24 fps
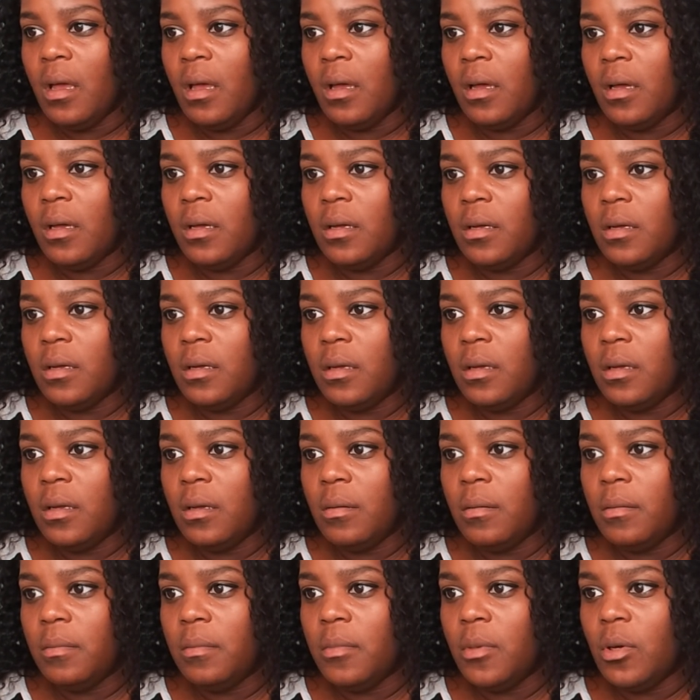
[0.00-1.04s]

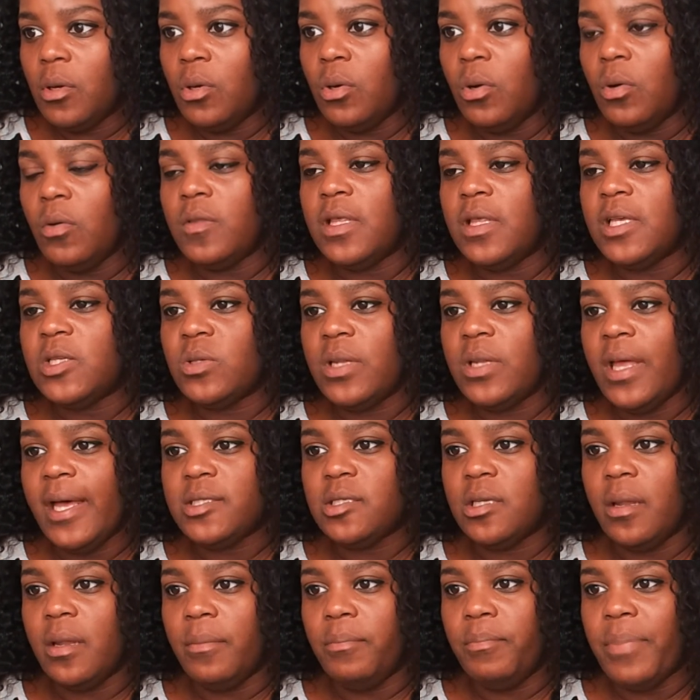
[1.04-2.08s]
Ooh, this one has
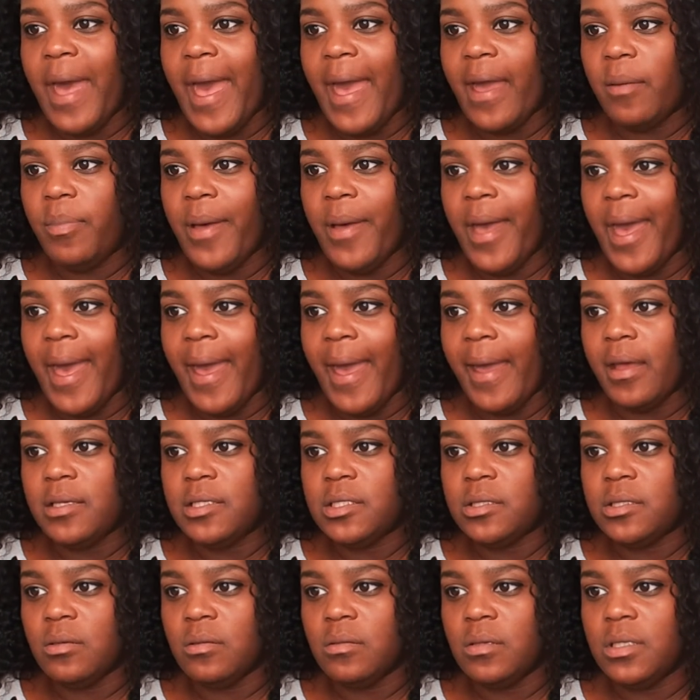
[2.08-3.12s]
on a backpack.
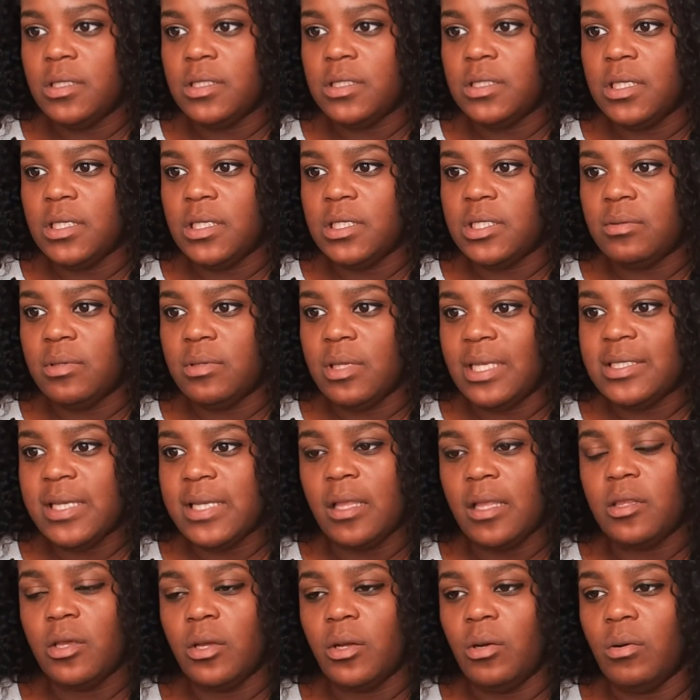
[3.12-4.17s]
So does this one. Looks
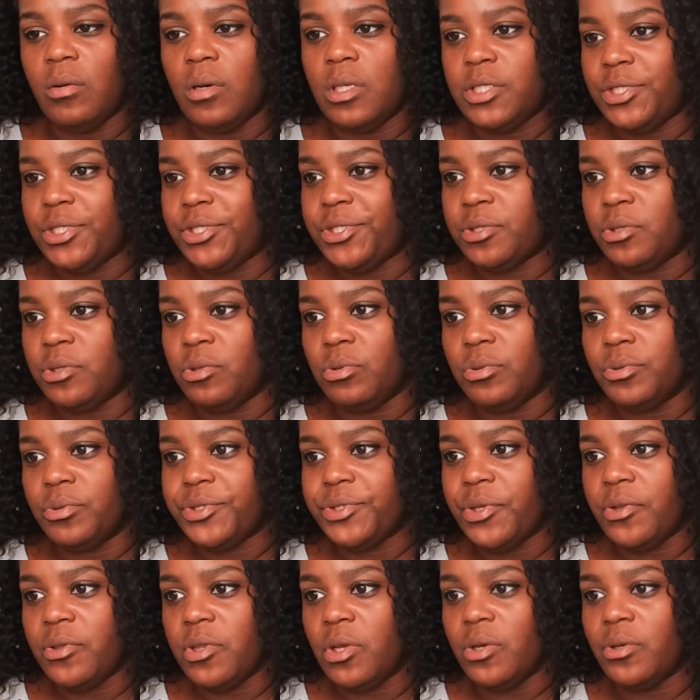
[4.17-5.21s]
like they're going to school,
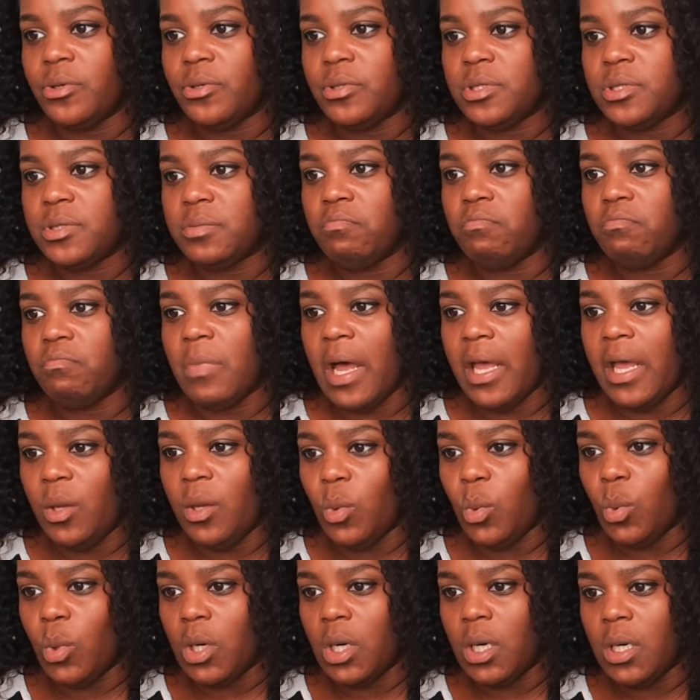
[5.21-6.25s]
so those might
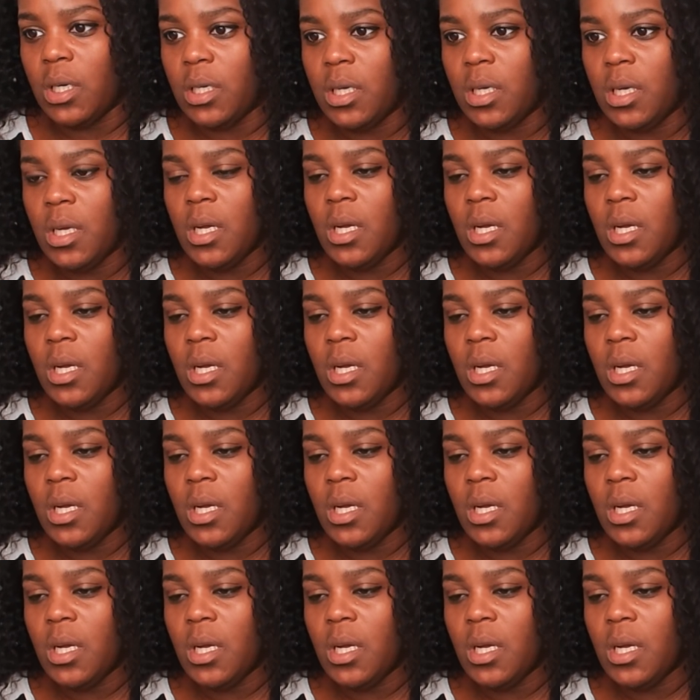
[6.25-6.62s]
work.